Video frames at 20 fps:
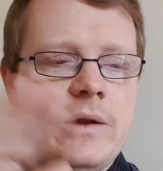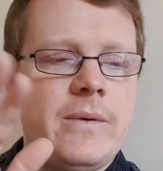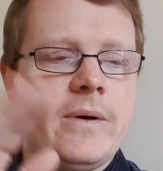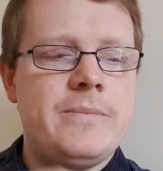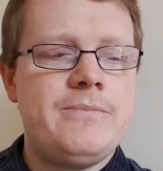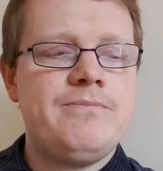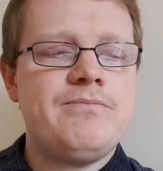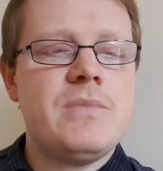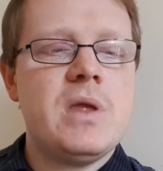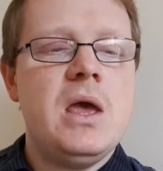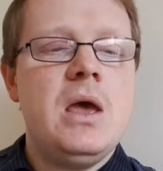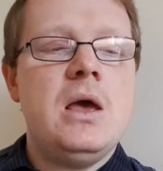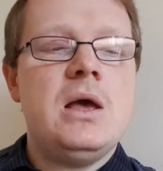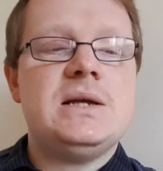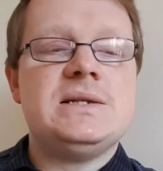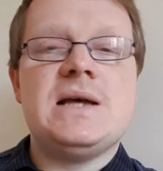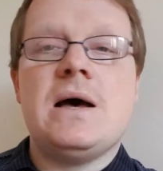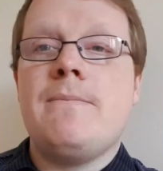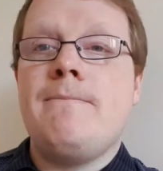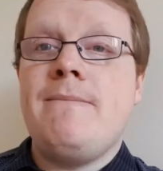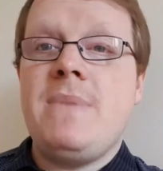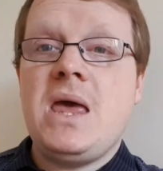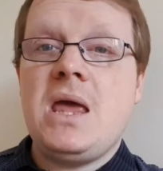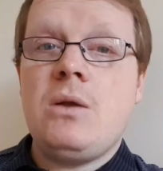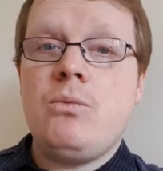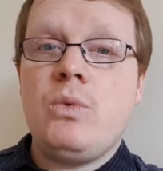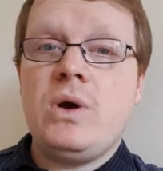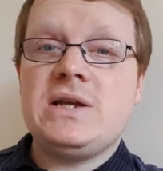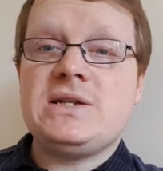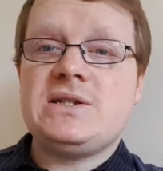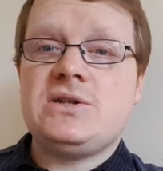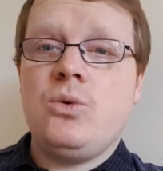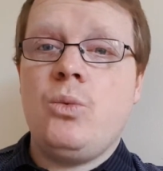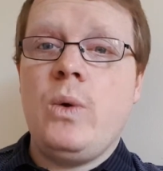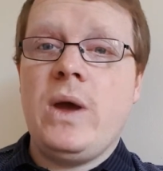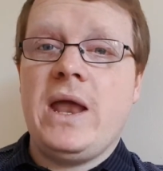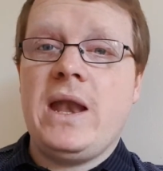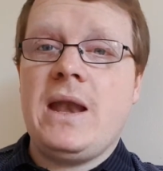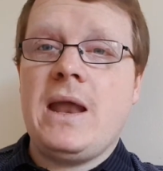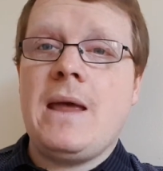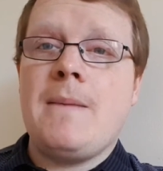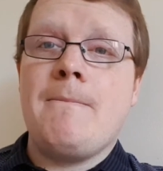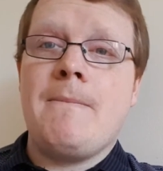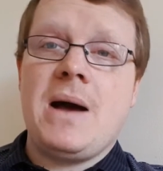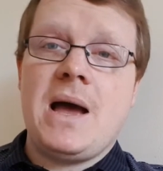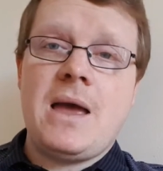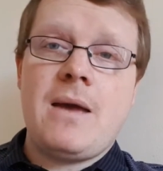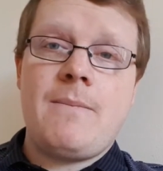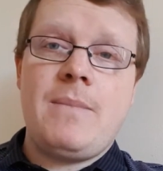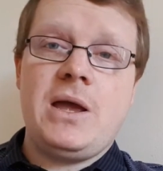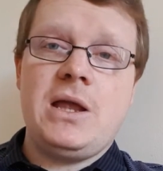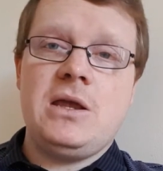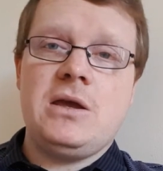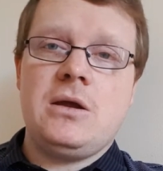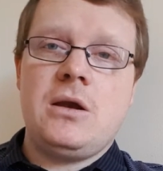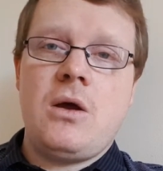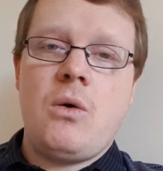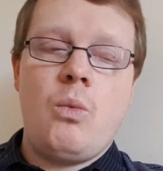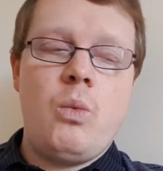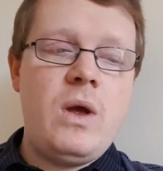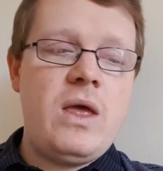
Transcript: Anyway, so main ways to win, in my opinion,